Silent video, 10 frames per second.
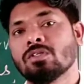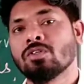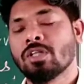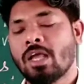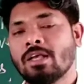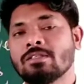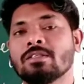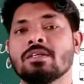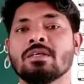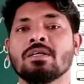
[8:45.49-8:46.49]
So it
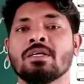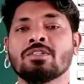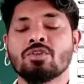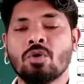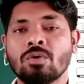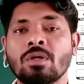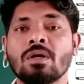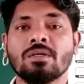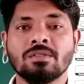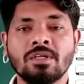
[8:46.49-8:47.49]
has its
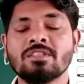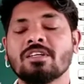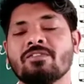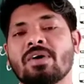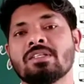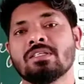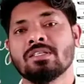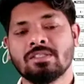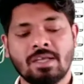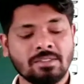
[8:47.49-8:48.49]
own
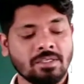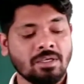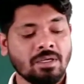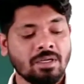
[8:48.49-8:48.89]
disadvantages that